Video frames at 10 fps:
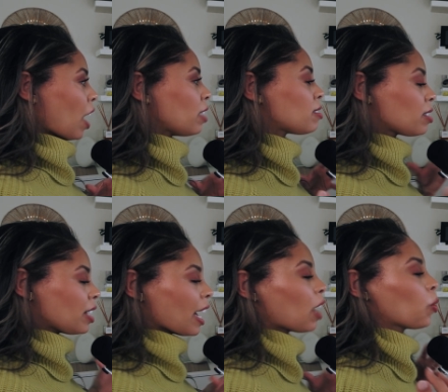
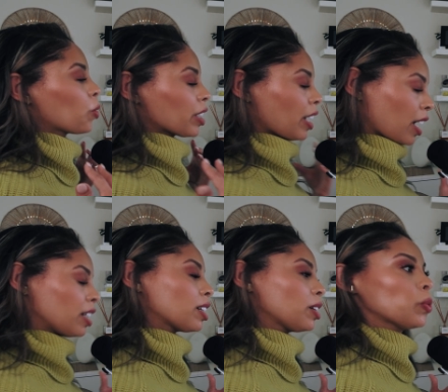see how
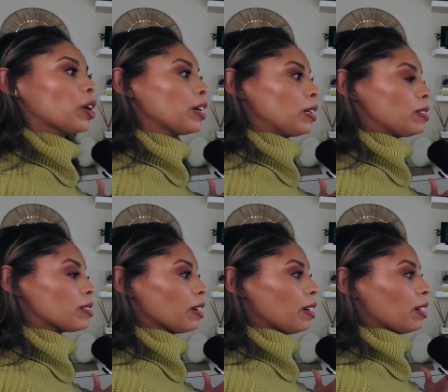organic it
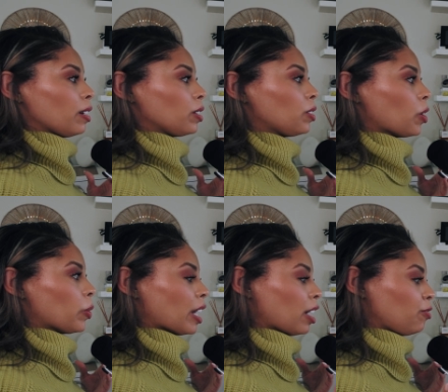was,
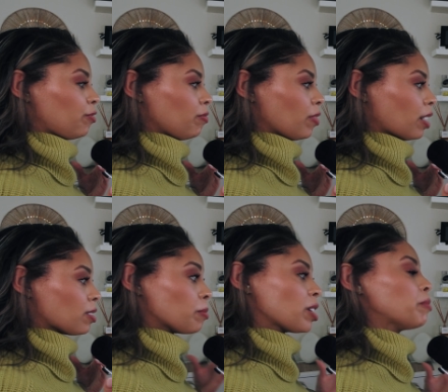and
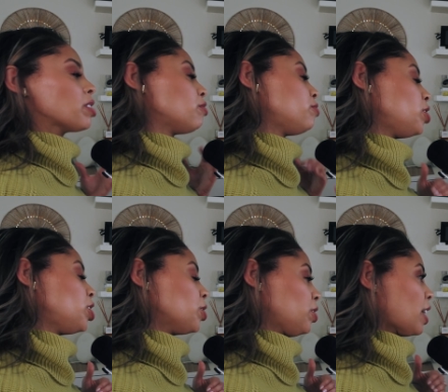sometimes I
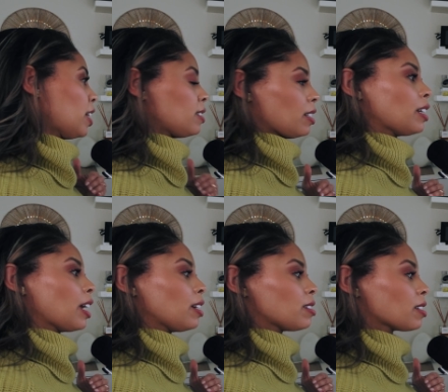fear that in
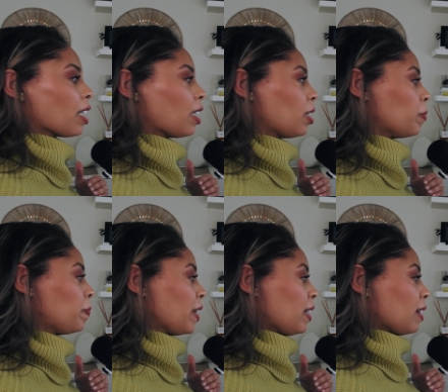today's time
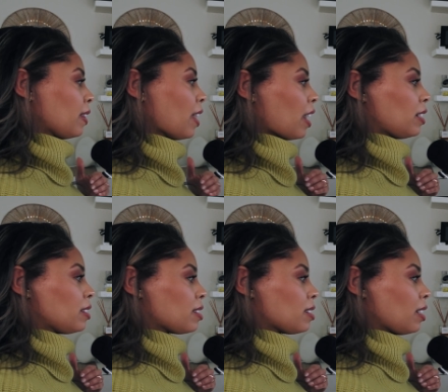that
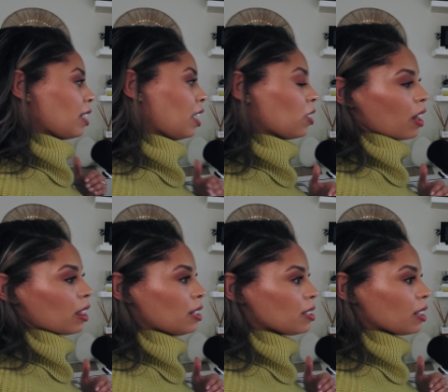it's
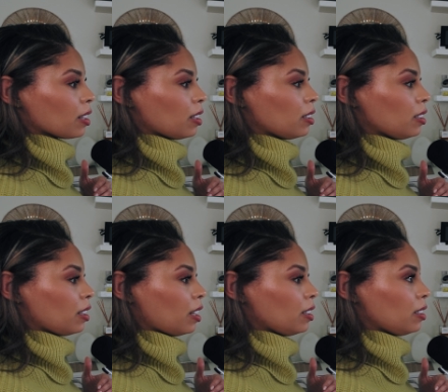inauthentic
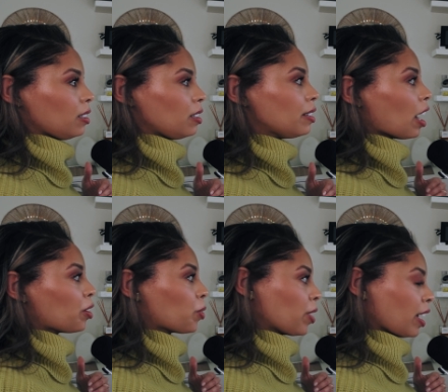and
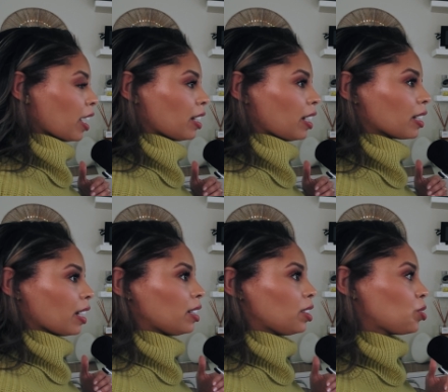non-organic,
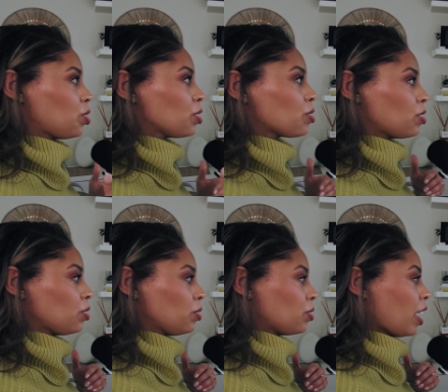and it's just
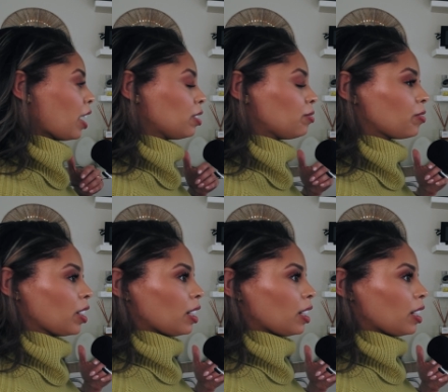to kind of,